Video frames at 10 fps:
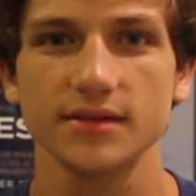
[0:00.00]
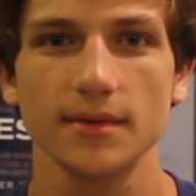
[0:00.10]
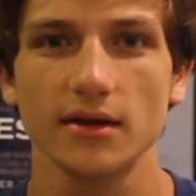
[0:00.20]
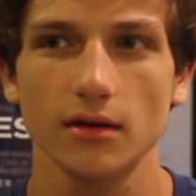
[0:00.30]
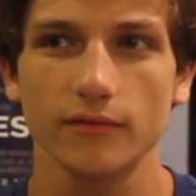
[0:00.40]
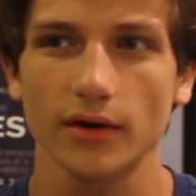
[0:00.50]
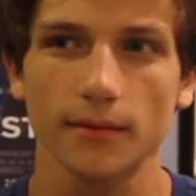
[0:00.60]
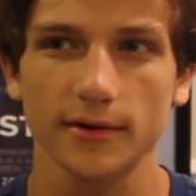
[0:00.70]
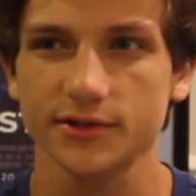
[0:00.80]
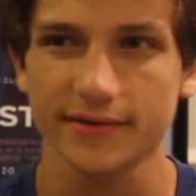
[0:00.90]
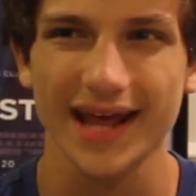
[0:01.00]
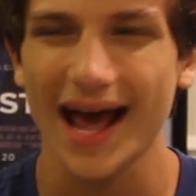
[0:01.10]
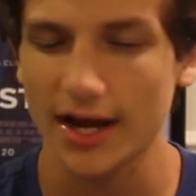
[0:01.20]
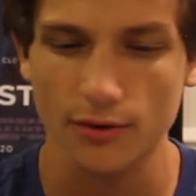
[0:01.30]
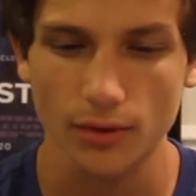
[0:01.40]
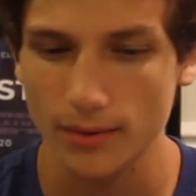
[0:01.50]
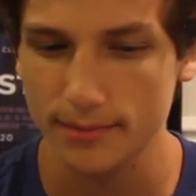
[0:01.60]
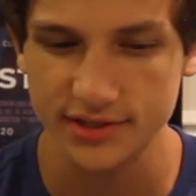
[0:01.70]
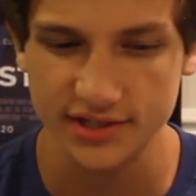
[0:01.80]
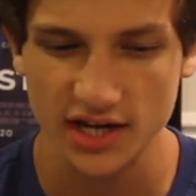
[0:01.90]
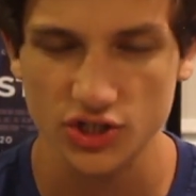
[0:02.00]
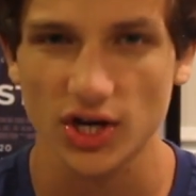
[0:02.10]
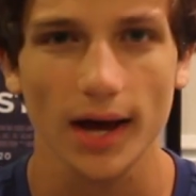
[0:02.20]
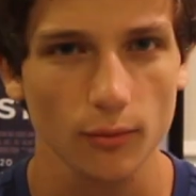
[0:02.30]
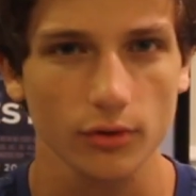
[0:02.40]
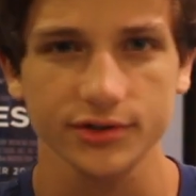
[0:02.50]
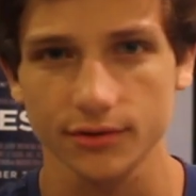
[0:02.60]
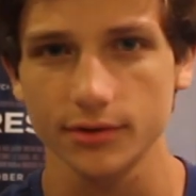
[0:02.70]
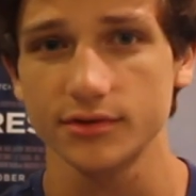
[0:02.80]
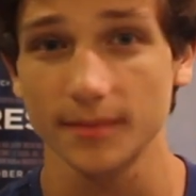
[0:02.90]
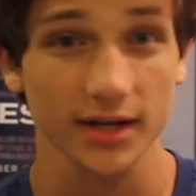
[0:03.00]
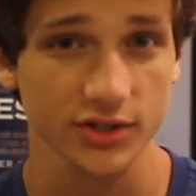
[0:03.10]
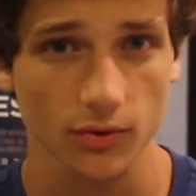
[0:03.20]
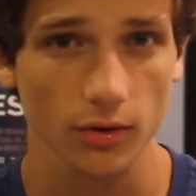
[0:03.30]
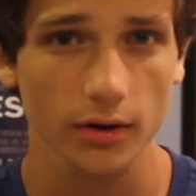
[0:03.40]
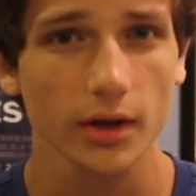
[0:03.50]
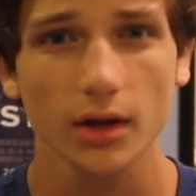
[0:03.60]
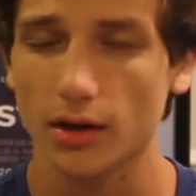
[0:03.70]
to be very much of an accurate representation. I more so use Metascore,